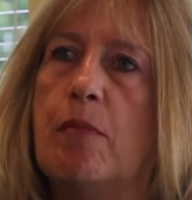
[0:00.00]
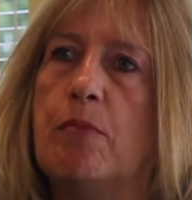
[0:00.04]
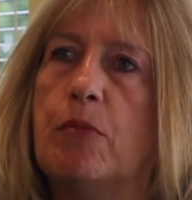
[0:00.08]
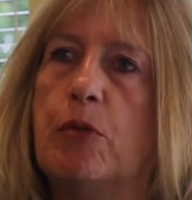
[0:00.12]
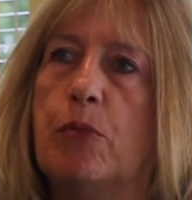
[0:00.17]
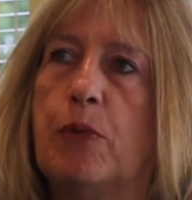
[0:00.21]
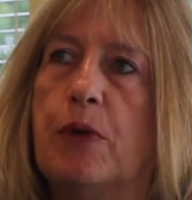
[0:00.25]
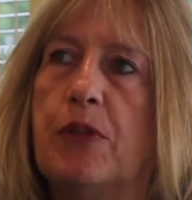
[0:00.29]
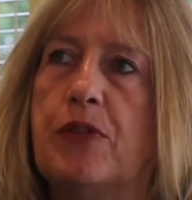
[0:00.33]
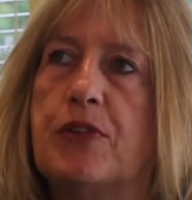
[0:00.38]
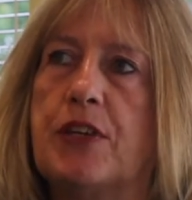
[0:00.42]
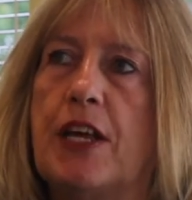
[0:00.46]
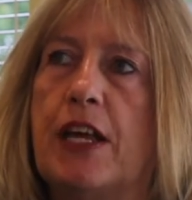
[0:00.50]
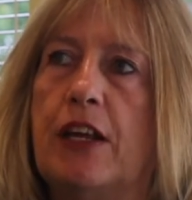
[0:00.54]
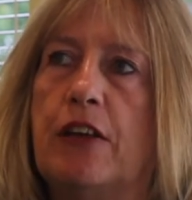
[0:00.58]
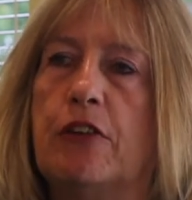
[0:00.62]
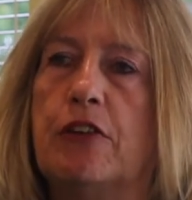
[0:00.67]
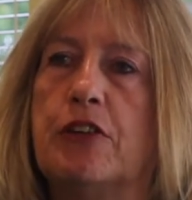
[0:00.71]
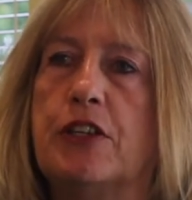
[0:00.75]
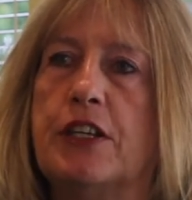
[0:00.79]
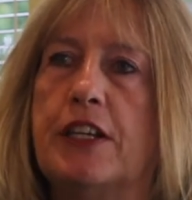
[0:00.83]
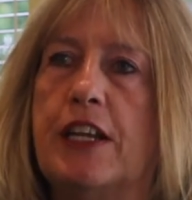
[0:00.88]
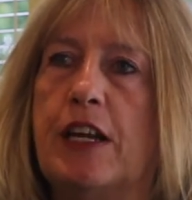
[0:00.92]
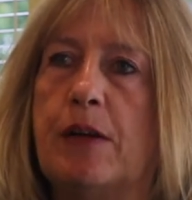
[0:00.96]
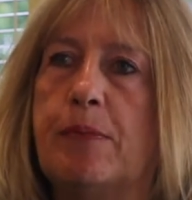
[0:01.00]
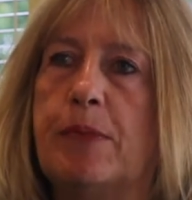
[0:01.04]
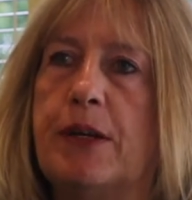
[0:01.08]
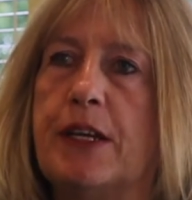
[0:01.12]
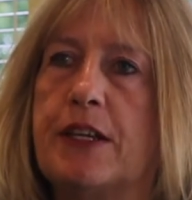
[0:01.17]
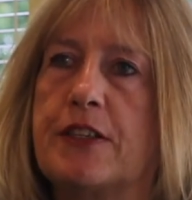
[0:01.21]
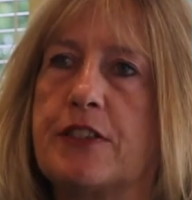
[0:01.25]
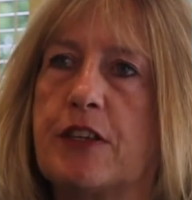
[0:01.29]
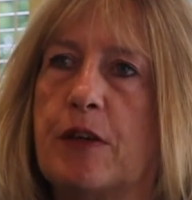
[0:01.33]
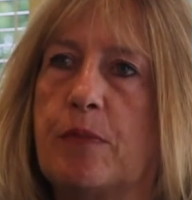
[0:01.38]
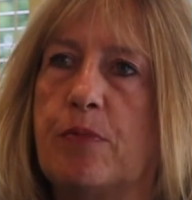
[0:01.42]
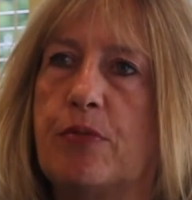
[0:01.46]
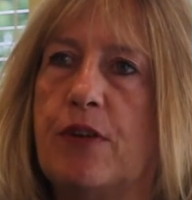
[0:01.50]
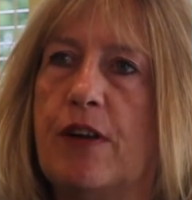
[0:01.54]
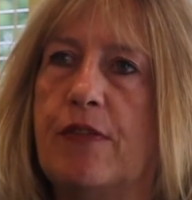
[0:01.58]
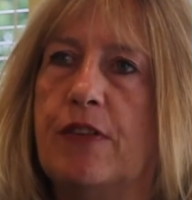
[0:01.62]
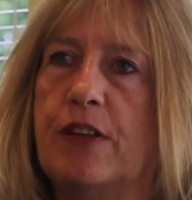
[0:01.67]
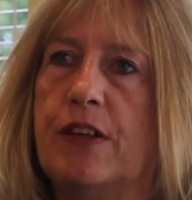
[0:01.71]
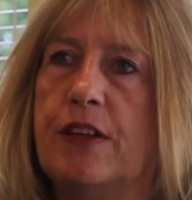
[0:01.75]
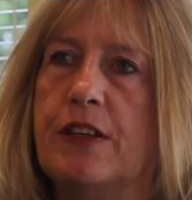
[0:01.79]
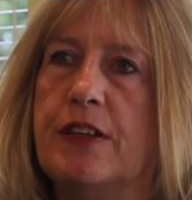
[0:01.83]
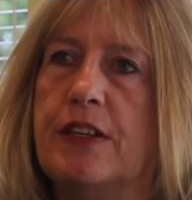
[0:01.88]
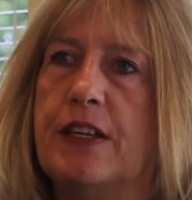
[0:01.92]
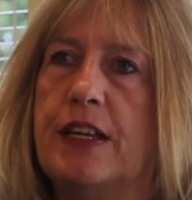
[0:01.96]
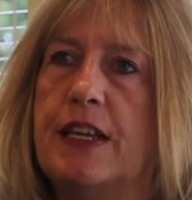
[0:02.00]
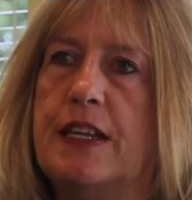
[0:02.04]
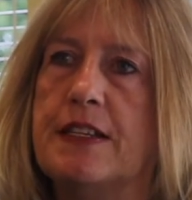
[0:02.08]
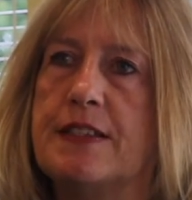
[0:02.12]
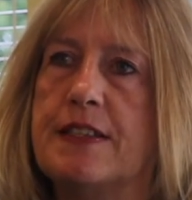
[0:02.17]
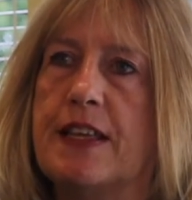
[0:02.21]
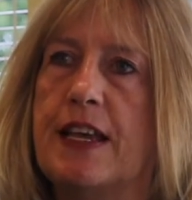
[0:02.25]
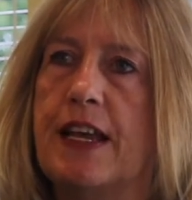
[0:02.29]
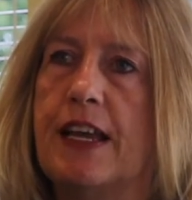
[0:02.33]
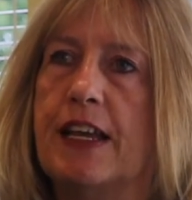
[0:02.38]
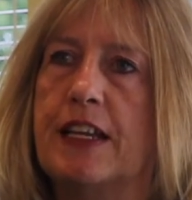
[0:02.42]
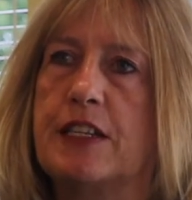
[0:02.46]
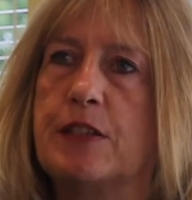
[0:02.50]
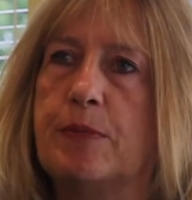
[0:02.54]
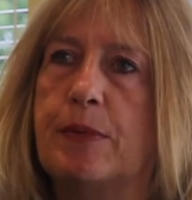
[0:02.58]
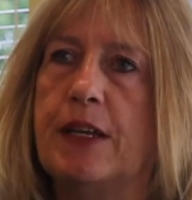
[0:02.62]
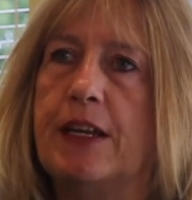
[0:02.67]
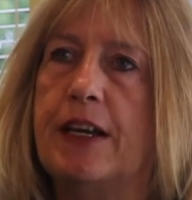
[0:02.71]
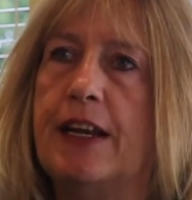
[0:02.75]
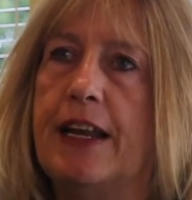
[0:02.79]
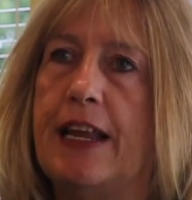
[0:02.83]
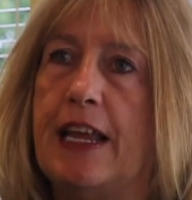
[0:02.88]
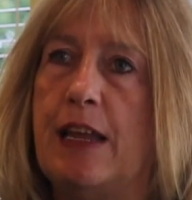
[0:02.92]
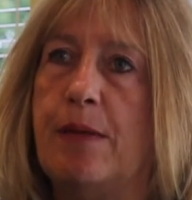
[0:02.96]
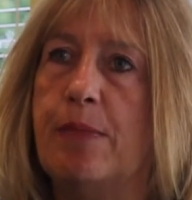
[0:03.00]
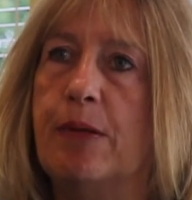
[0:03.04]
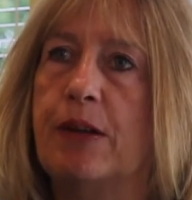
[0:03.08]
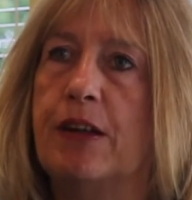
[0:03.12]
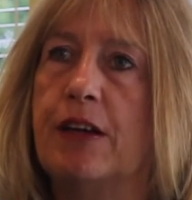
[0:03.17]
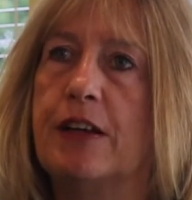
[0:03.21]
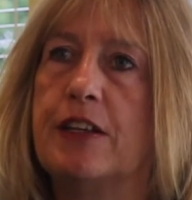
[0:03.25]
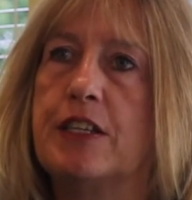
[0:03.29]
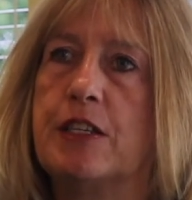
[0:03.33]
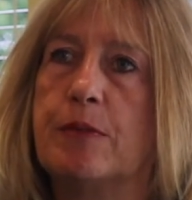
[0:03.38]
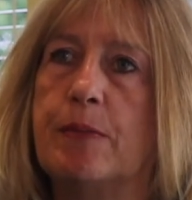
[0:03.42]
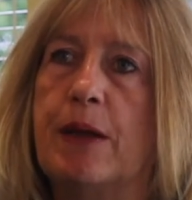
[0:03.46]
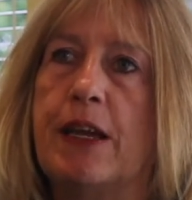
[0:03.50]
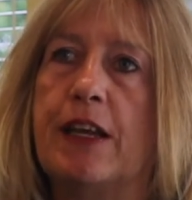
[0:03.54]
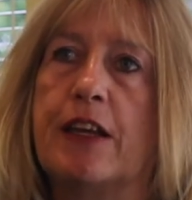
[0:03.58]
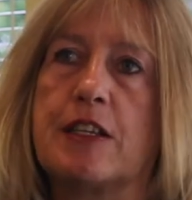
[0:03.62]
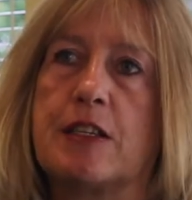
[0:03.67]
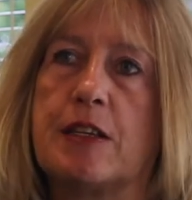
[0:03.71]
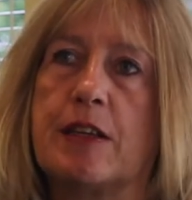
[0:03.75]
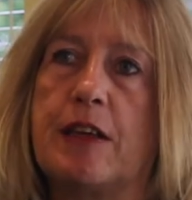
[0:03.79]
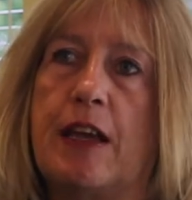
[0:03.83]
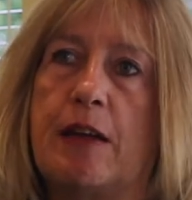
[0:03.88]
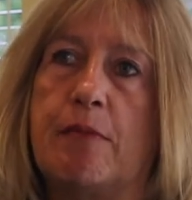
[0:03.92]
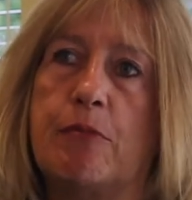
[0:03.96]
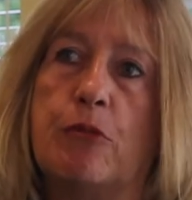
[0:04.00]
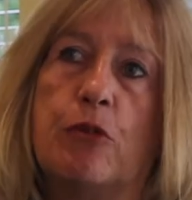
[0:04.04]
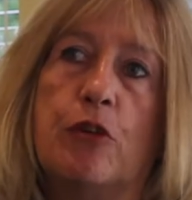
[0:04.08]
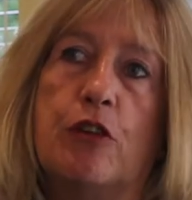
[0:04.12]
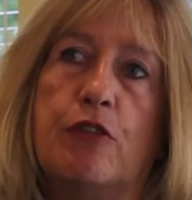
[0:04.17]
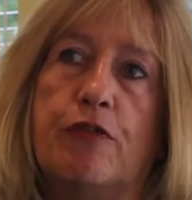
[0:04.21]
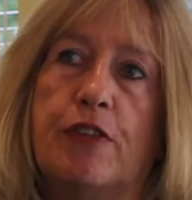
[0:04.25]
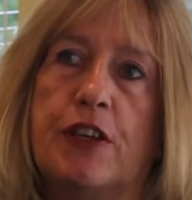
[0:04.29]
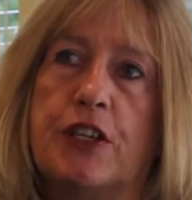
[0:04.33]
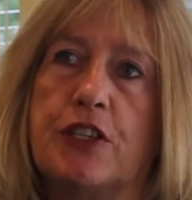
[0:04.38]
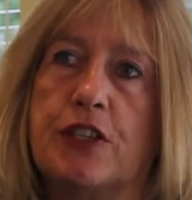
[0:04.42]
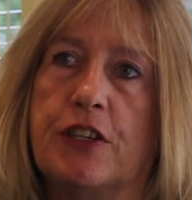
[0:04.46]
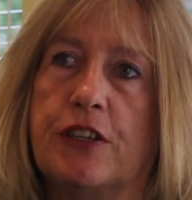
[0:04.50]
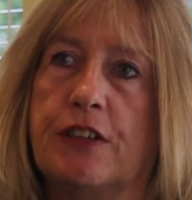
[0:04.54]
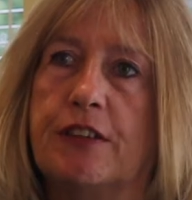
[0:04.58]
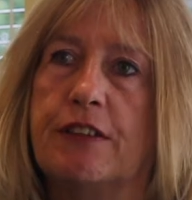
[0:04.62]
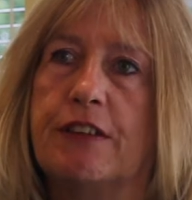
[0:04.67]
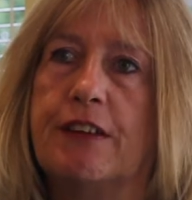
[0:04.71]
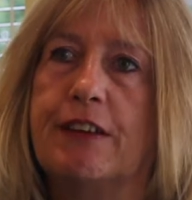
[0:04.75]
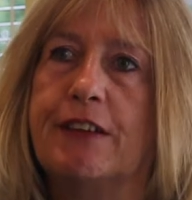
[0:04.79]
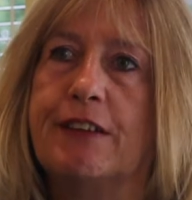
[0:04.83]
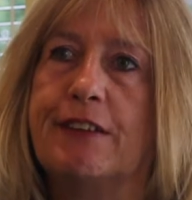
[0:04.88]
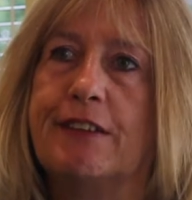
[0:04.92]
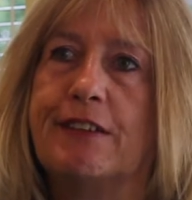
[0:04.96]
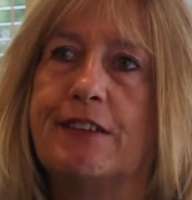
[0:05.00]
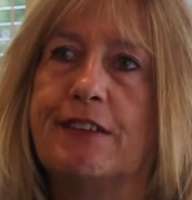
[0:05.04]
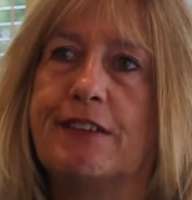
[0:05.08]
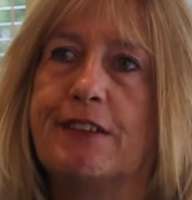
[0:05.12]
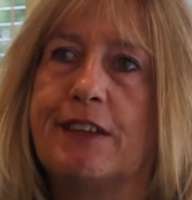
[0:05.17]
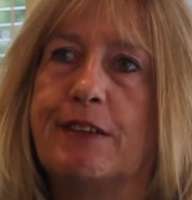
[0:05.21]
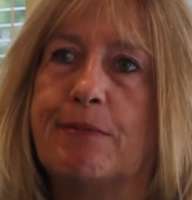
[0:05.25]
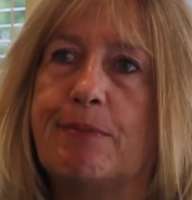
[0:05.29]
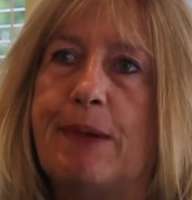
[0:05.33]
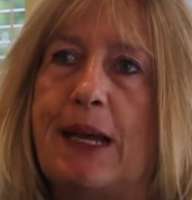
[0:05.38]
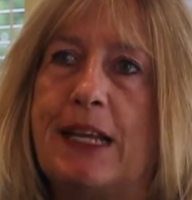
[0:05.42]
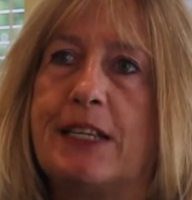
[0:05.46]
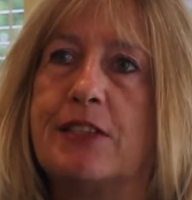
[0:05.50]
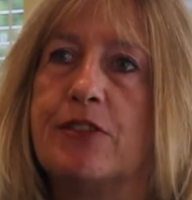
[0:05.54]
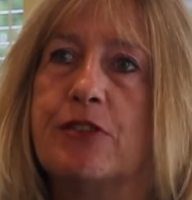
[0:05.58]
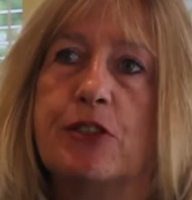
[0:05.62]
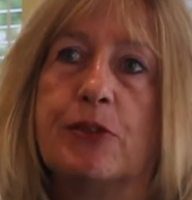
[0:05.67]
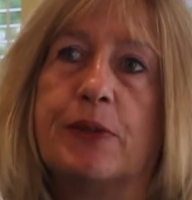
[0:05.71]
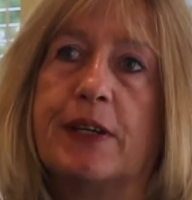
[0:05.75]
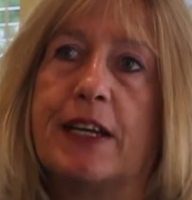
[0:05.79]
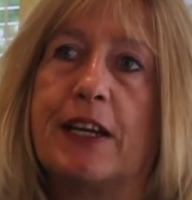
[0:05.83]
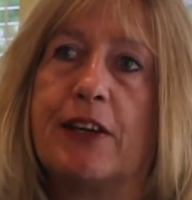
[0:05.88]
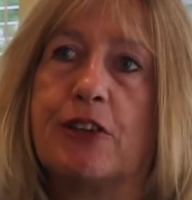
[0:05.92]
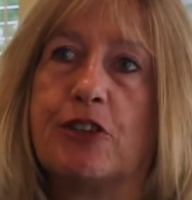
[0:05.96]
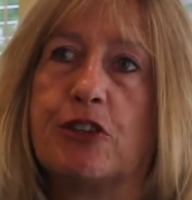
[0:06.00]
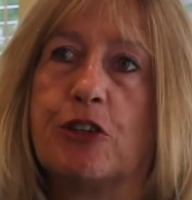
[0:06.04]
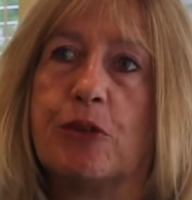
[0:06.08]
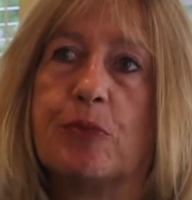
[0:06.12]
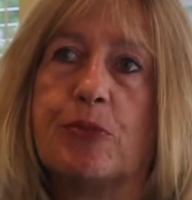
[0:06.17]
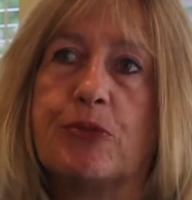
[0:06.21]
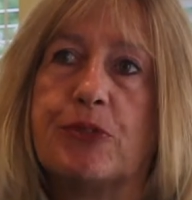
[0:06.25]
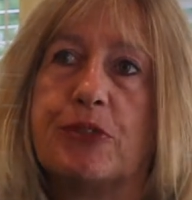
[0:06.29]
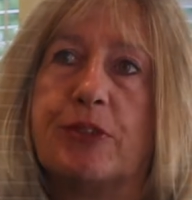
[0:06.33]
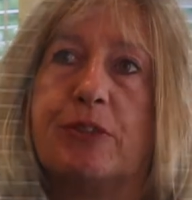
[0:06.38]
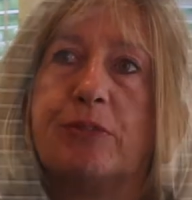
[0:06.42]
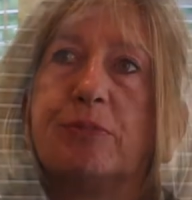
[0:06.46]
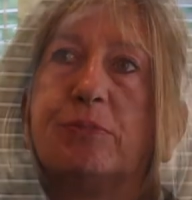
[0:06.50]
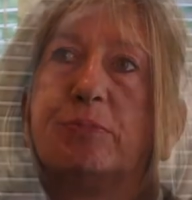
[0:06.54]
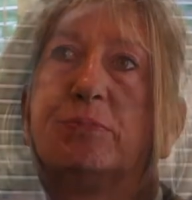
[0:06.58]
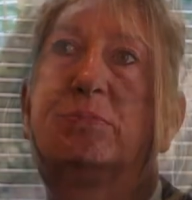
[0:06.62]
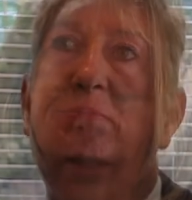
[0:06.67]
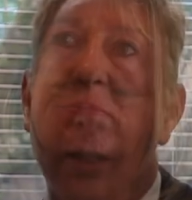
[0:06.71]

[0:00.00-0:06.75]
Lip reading: But with technology now being so prevalent, it's there to be an enabler to make us more efficient and better at doing our jobs.